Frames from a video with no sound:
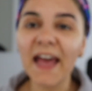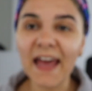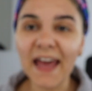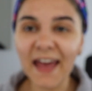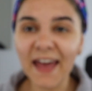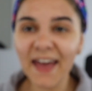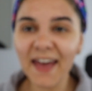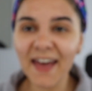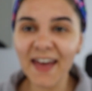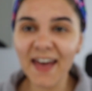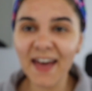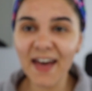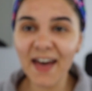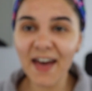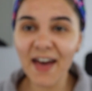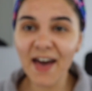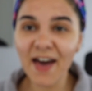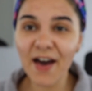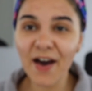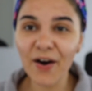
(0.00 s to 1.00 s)

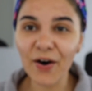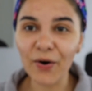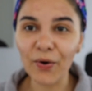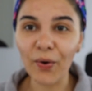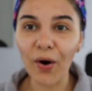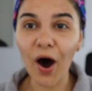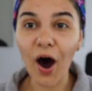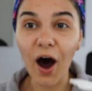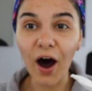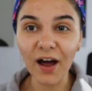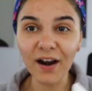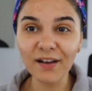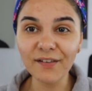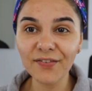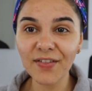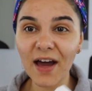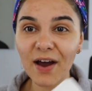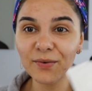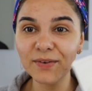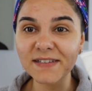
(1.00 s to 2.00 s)
Ew. All of
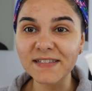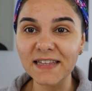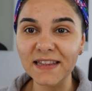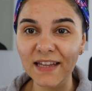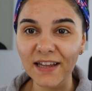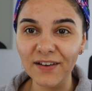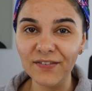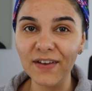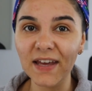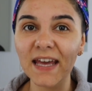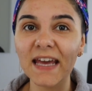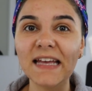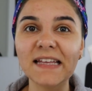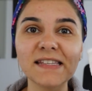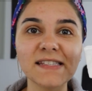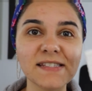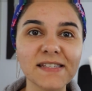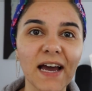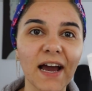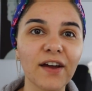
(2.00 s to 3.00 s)
that was living
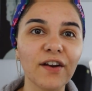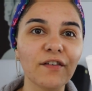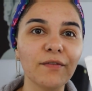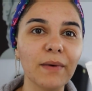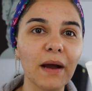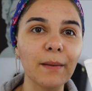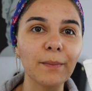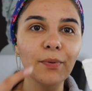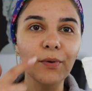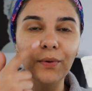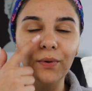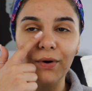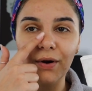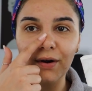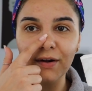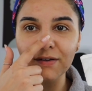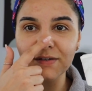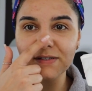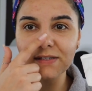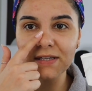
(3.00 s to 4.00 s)
inside of my
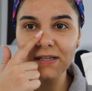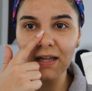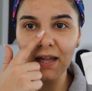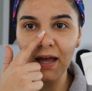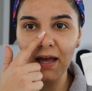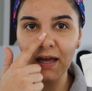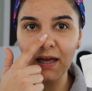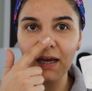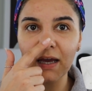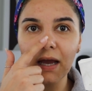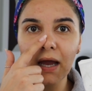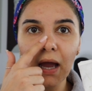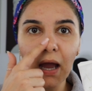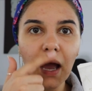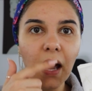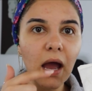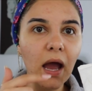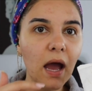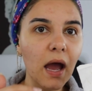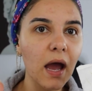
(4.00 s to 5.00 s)
pores. Like,
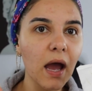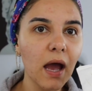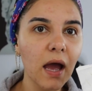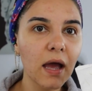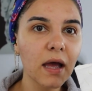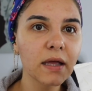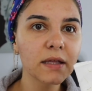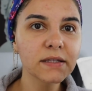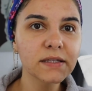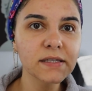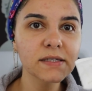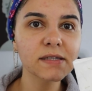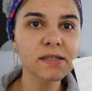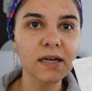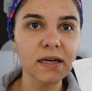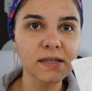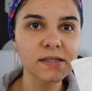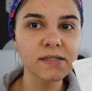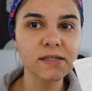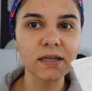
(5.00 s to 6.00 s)

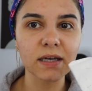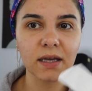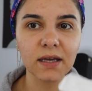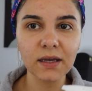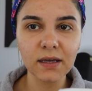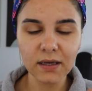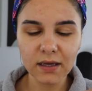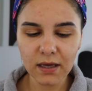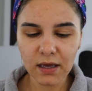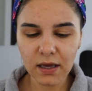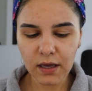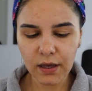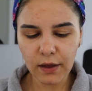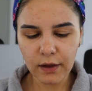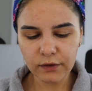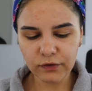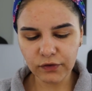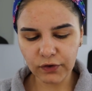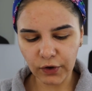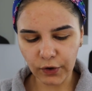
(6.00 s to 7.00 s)
disgusting.
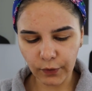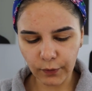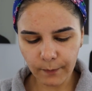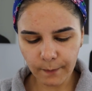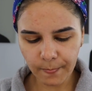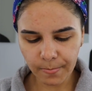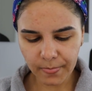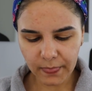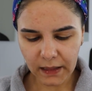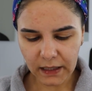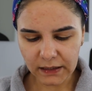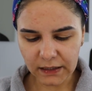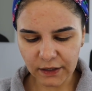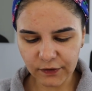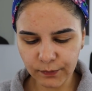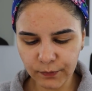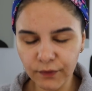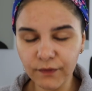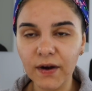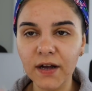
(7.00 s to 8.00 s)
So
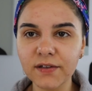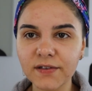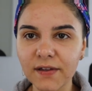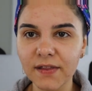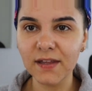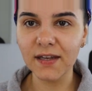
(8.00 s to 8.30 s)
let's move on to